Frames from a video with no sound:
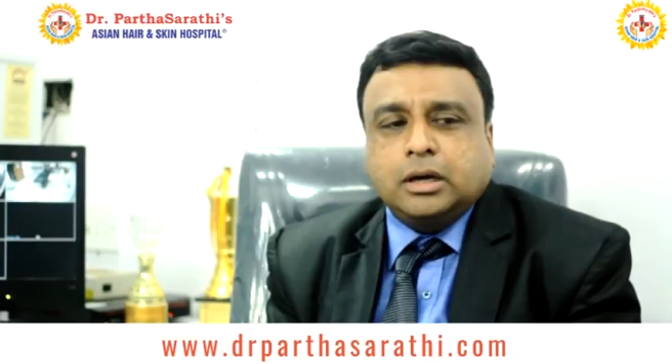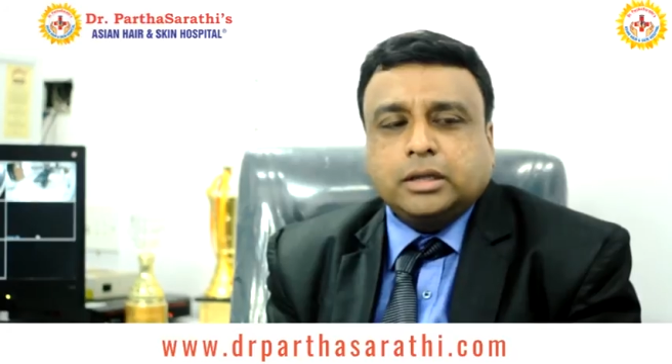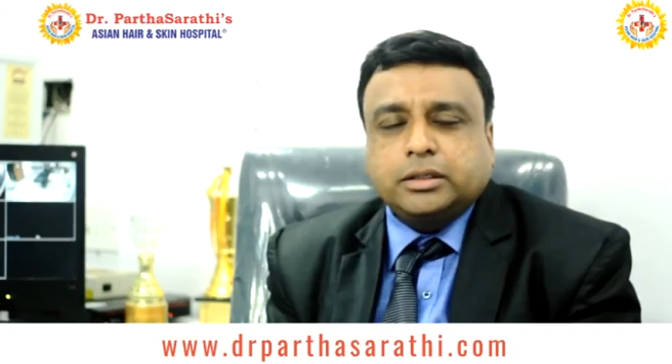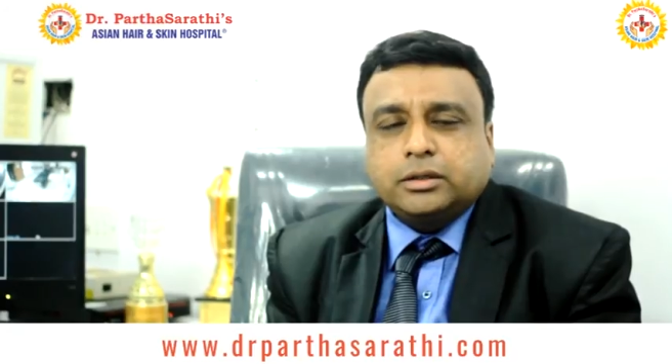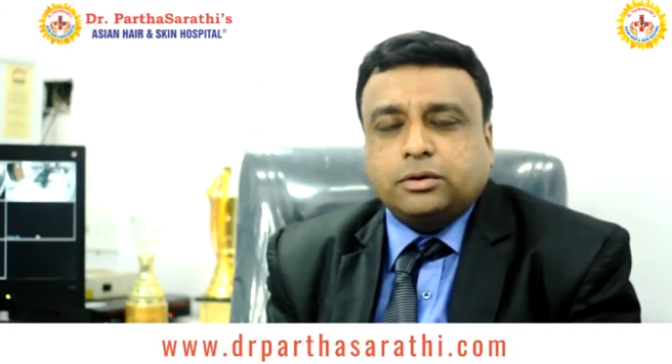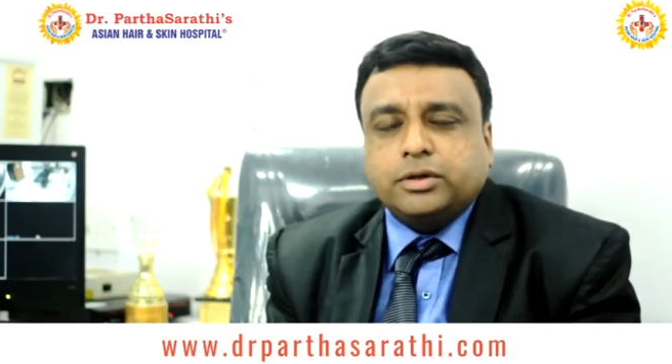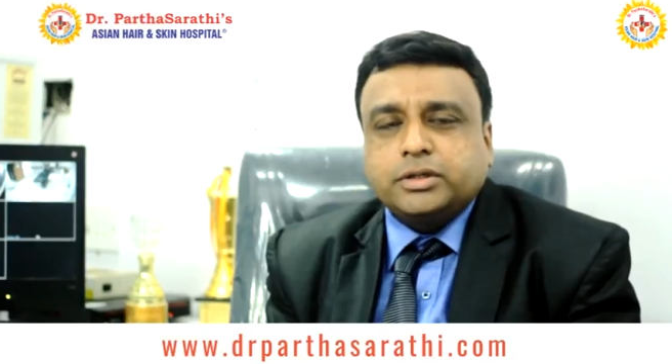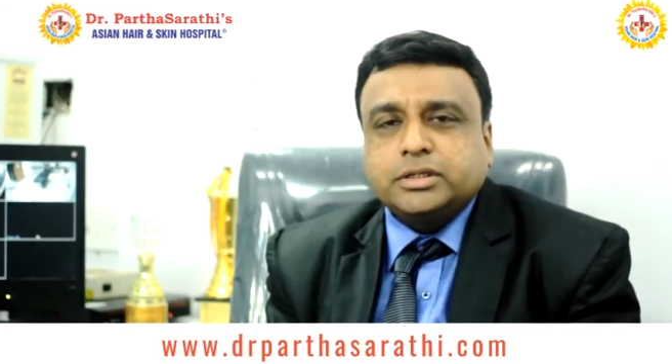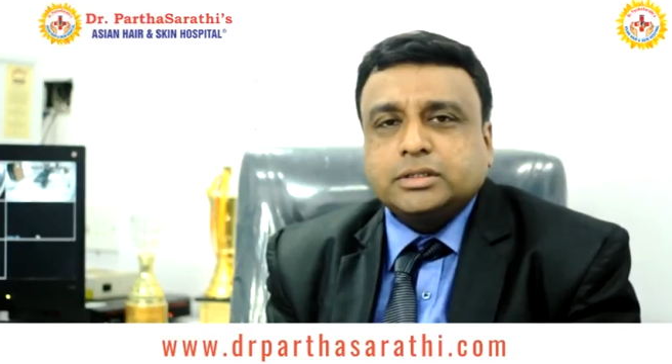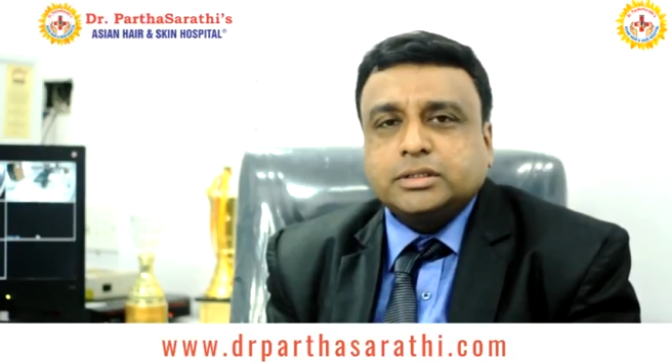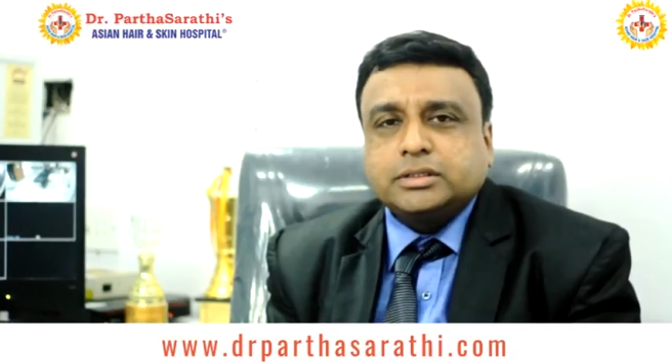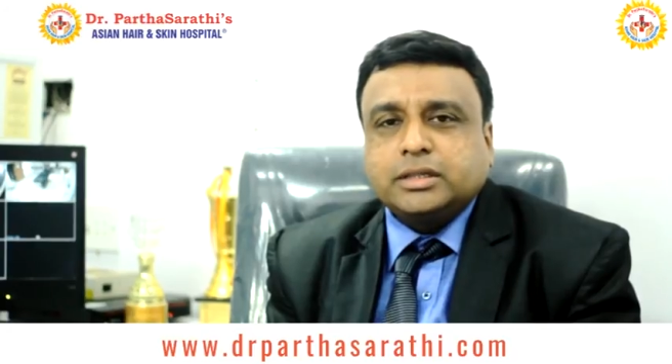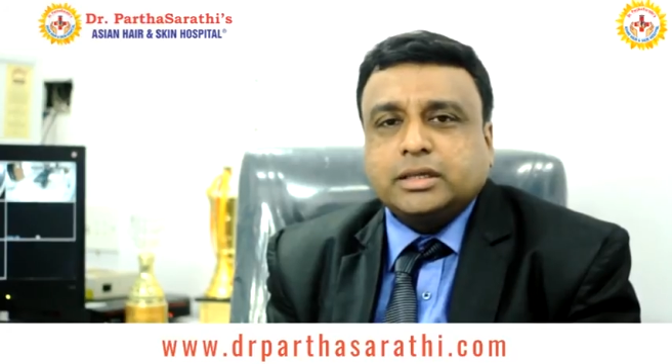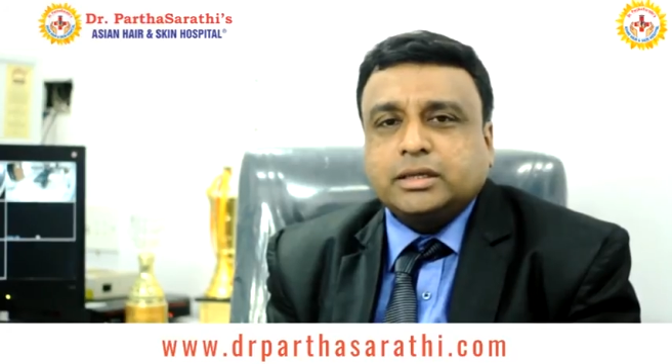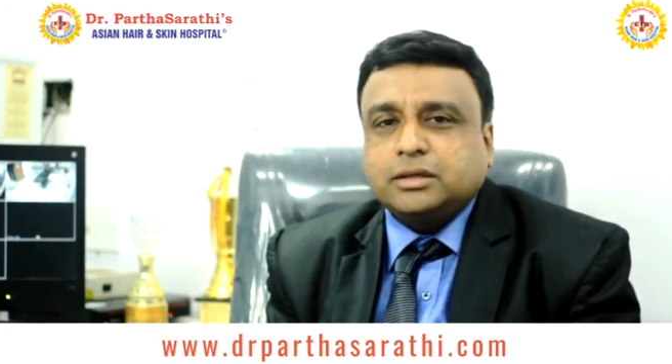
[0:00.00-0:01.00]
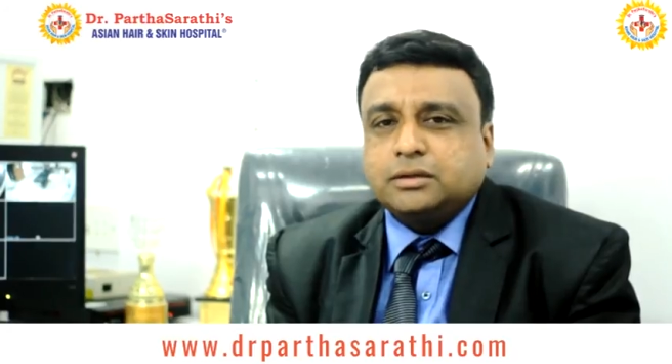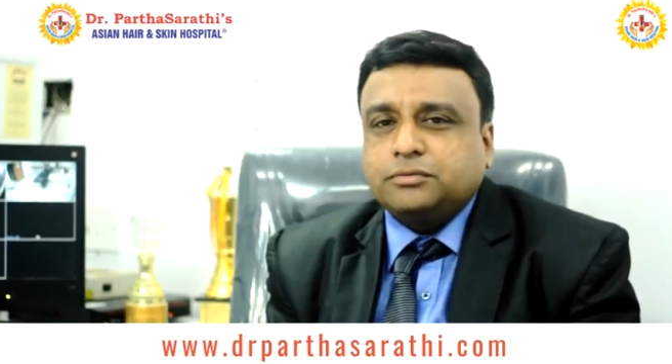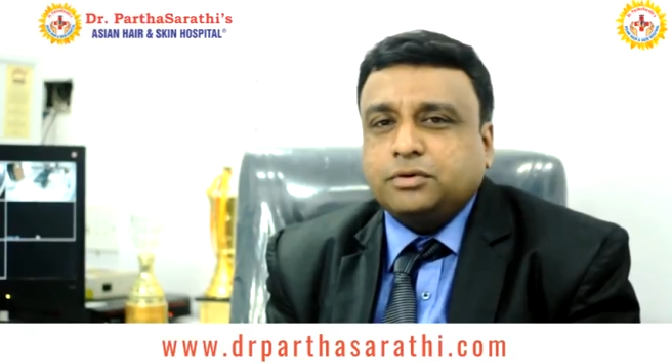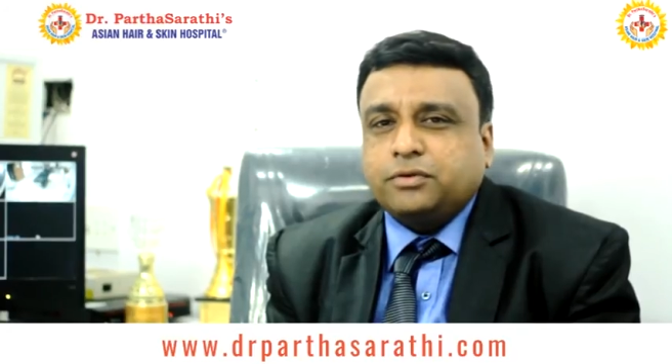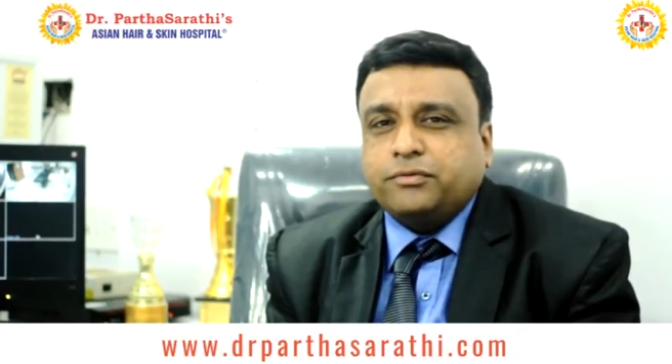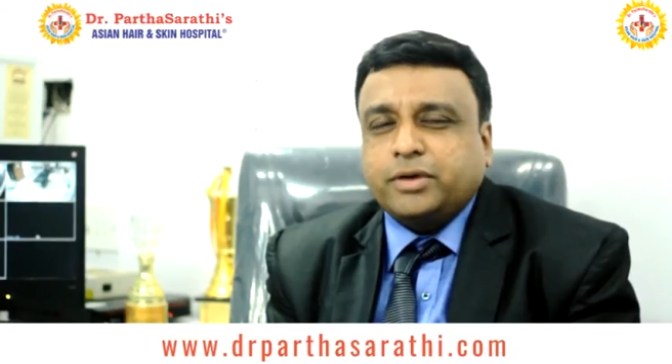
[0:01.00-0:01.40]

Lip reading: other conditions, like for